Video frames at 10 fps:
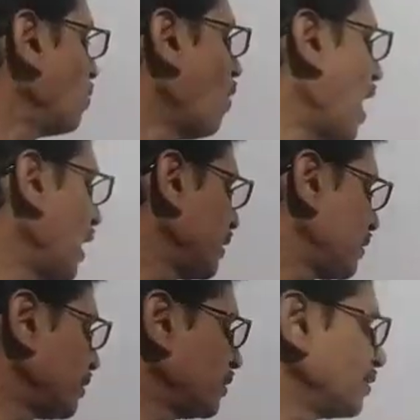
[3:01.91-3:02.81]

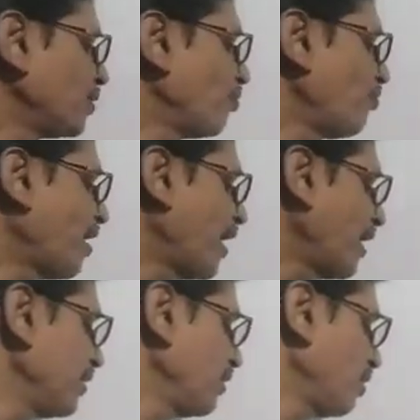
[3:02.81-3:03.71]
what,
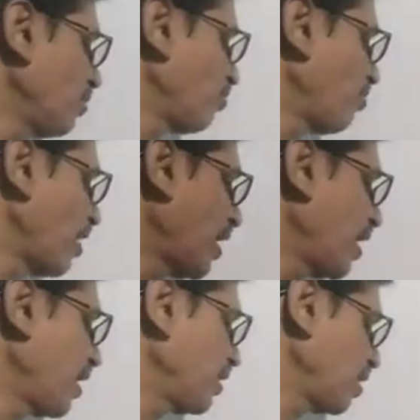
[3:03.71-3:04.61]
when,
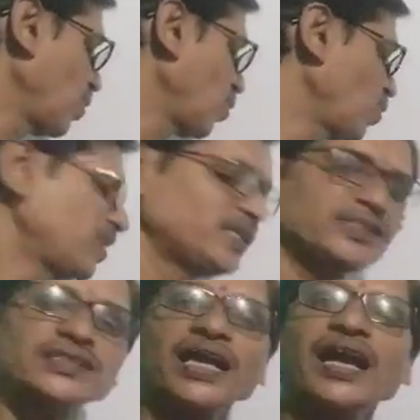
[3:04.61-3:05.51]
where,
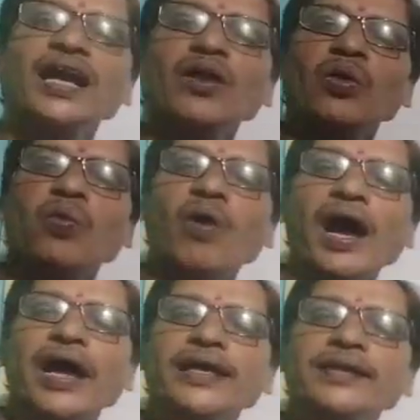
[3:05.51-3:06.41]
which and
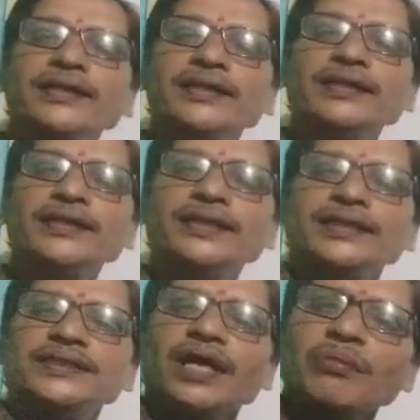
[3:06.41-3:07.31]
why.
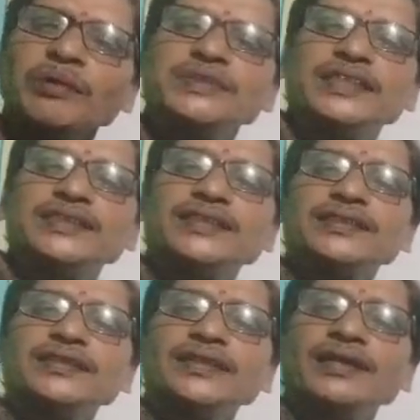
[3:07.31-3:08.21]
Some of these
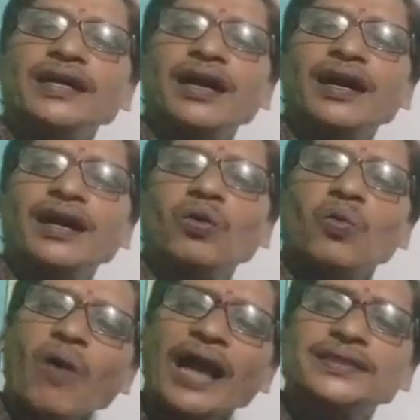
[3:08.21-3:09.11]

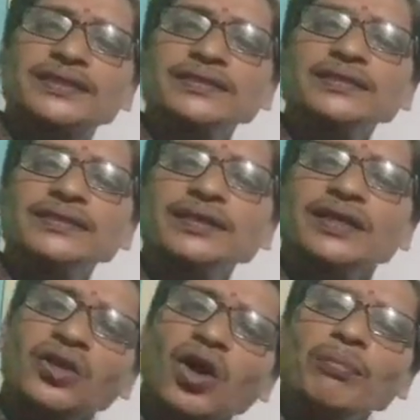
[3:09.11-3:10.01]
words,
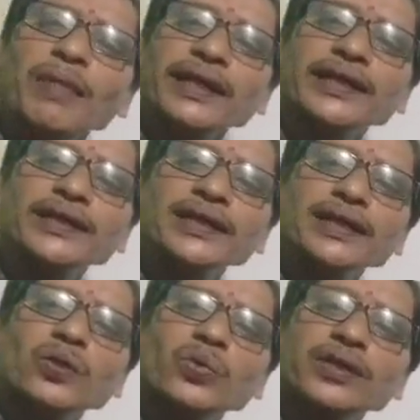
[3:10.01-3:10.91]

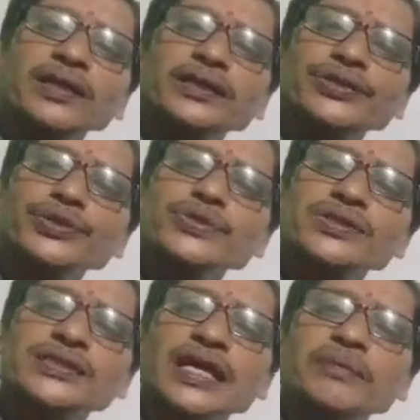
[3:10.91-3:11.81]
normally we
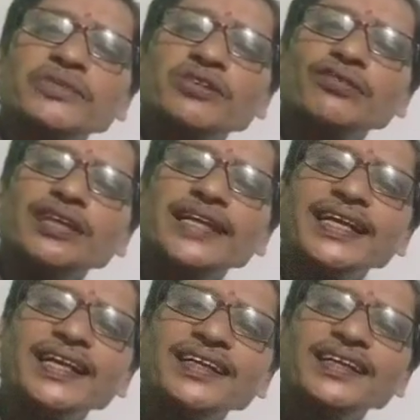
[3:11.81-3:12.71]
use them to
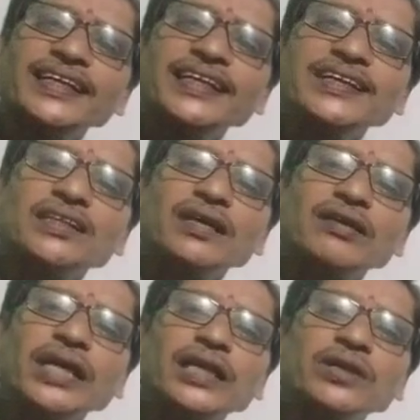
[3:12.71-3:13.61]
create
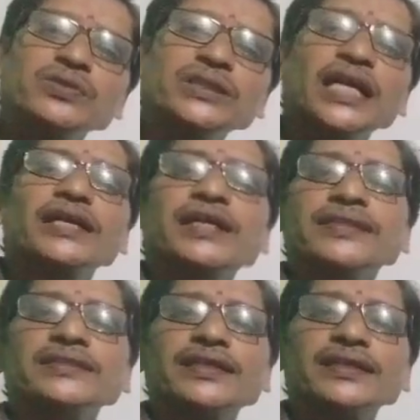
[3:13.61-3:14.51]
interrogative
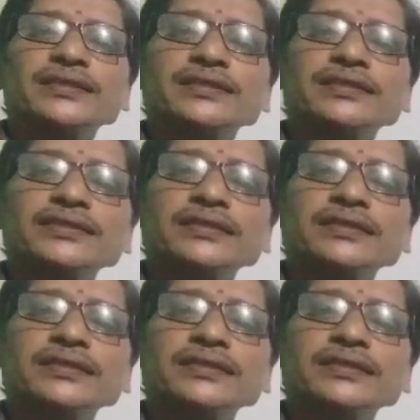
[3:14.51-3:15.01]
sentences.